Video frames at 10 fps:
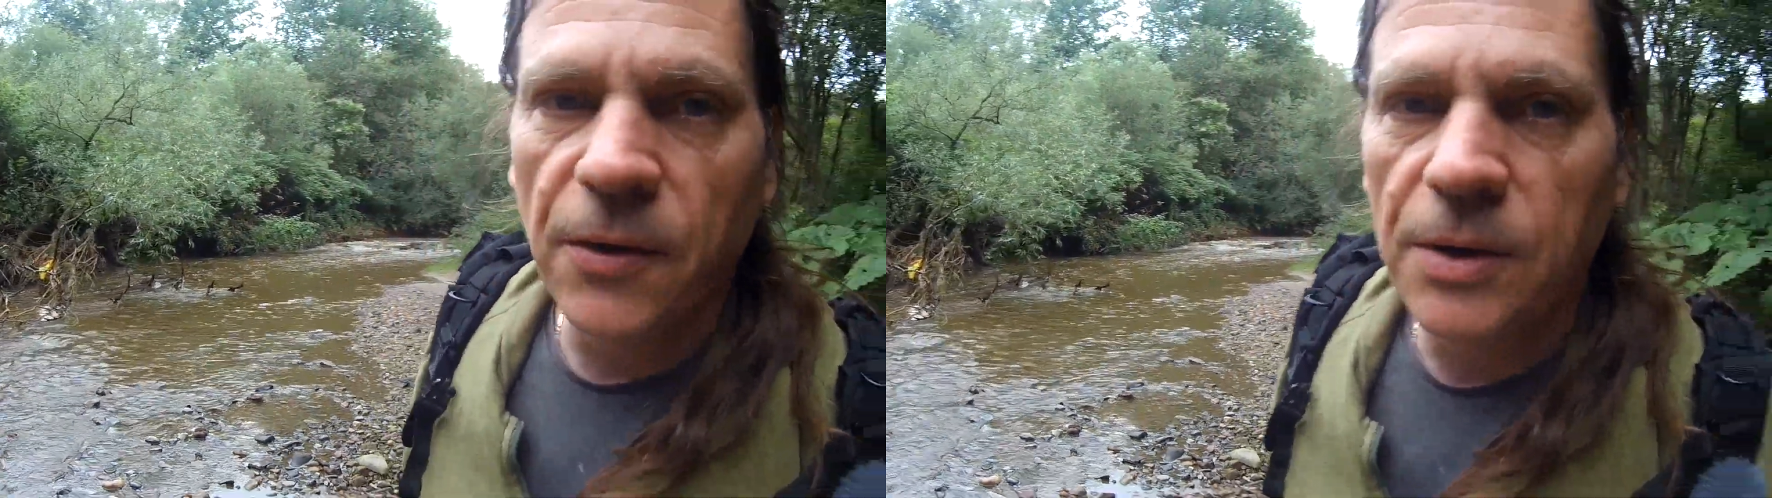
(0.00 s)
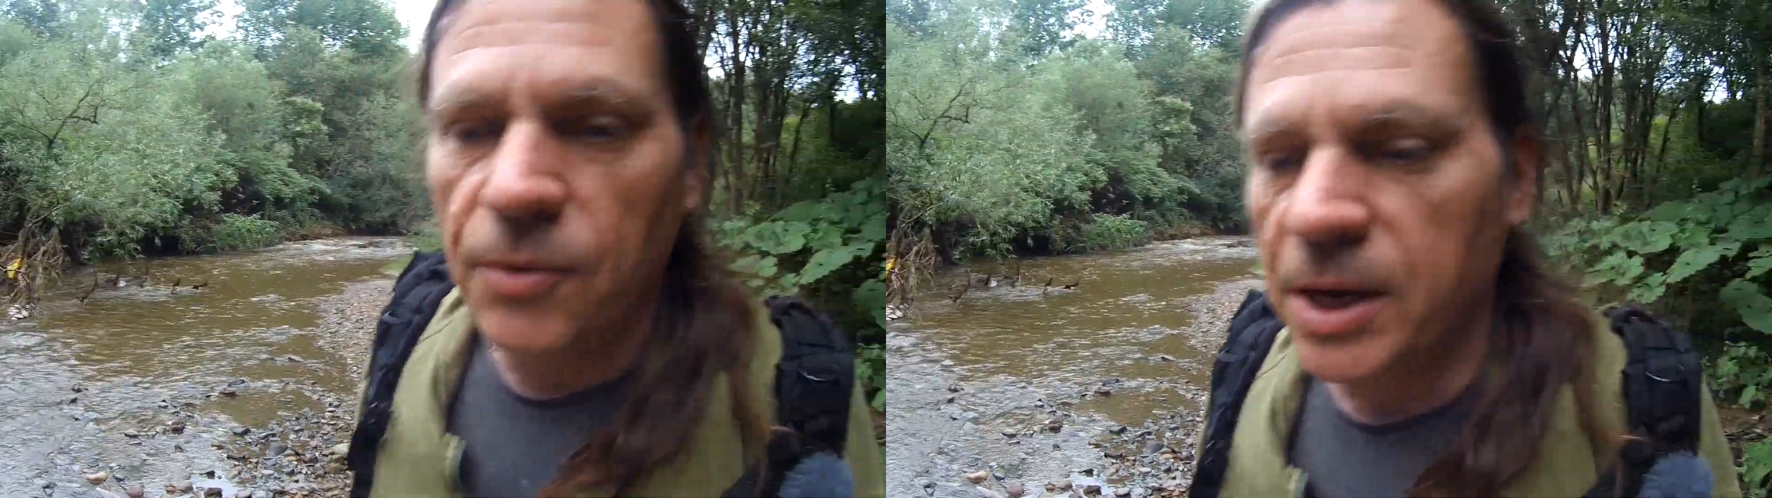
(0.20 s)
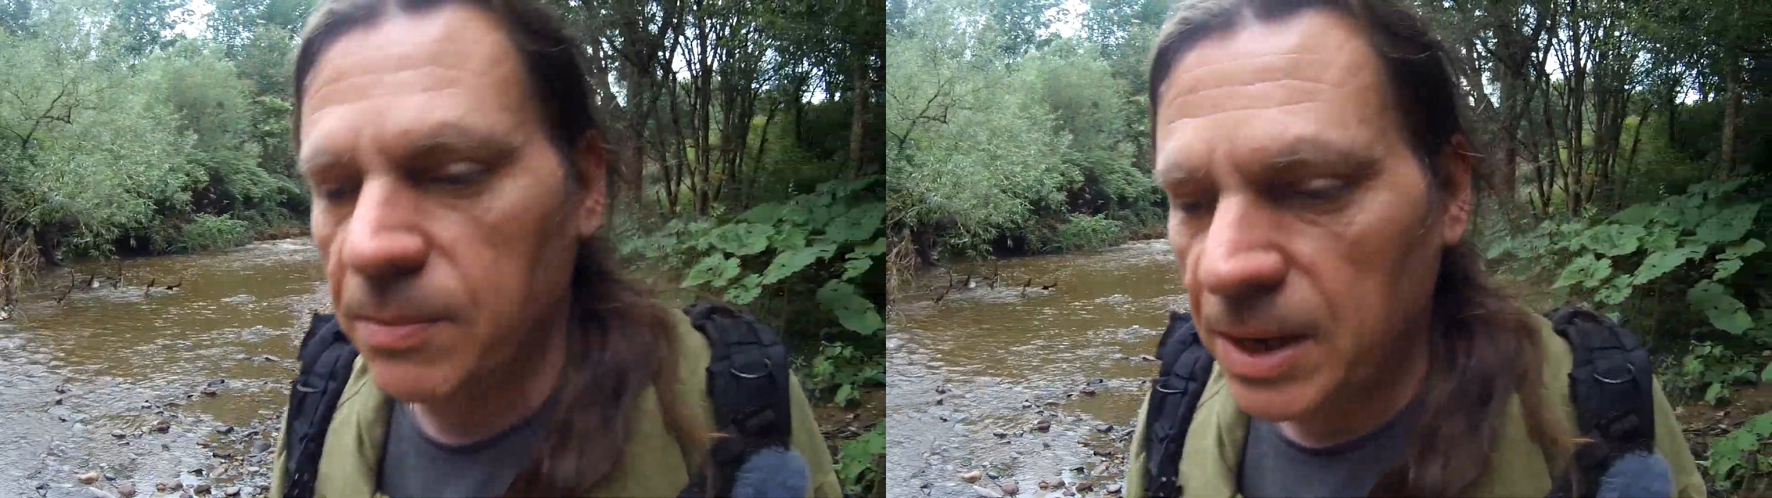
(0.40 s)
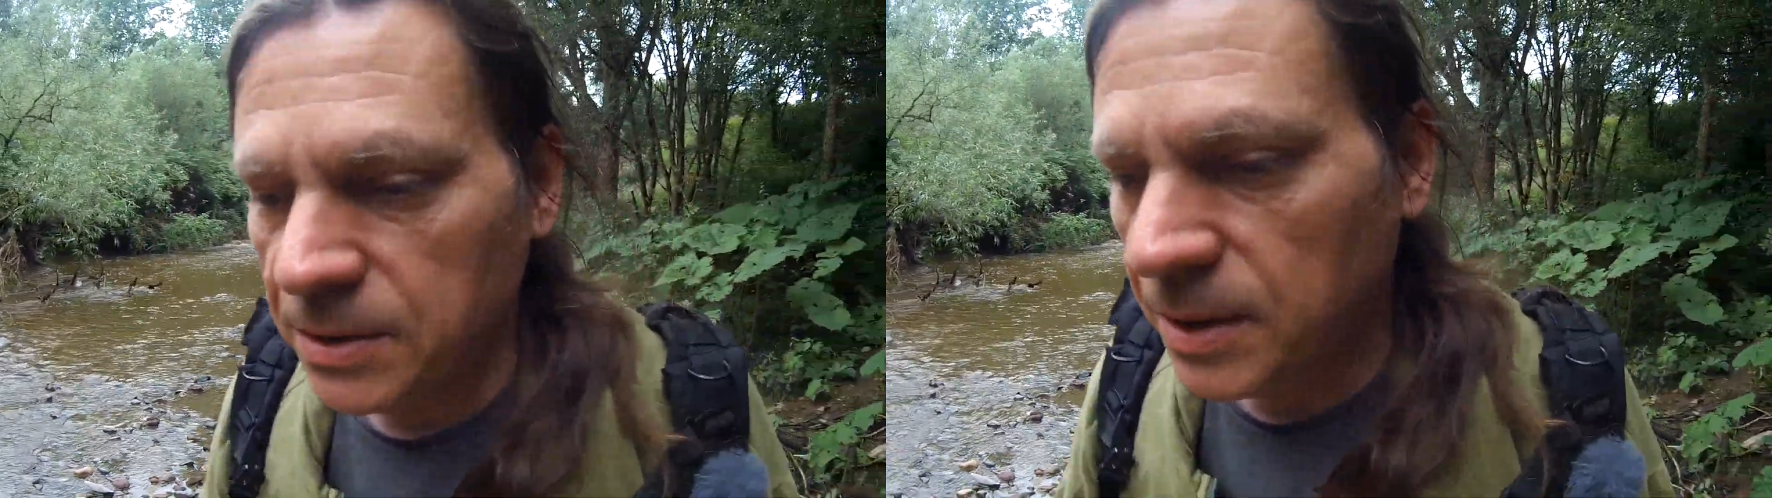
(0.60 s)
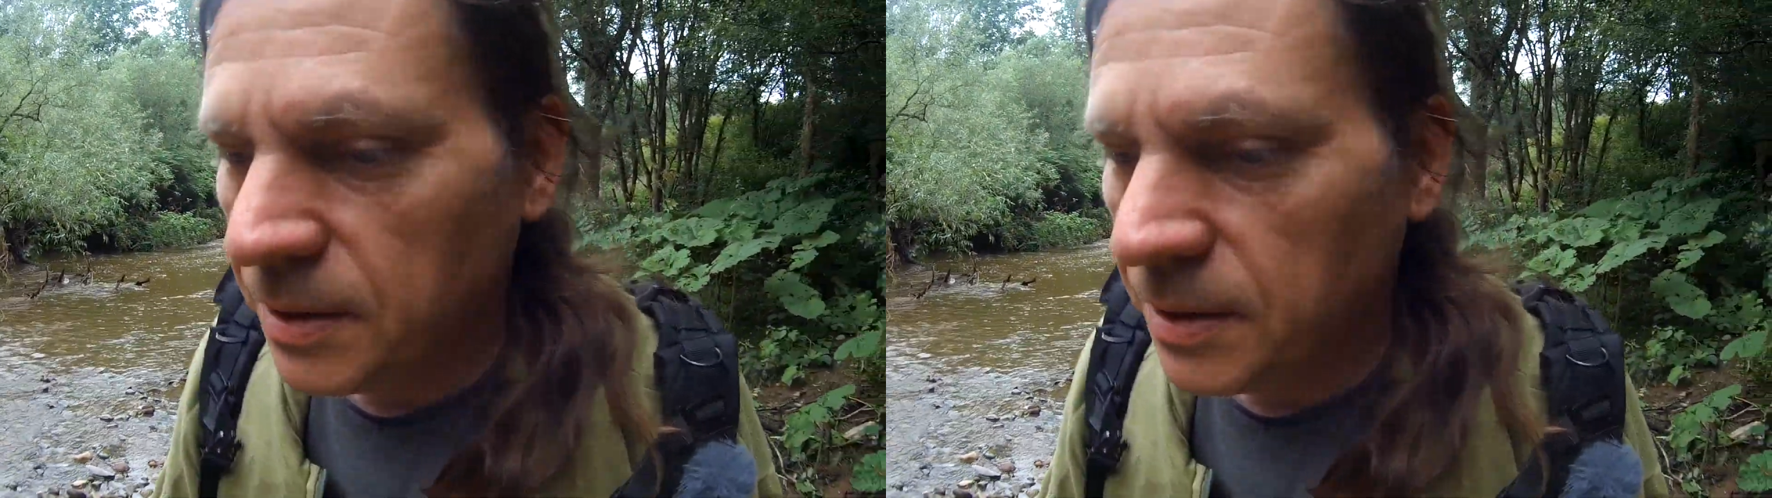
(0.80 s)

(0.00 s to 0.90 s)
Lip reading: I'd recommend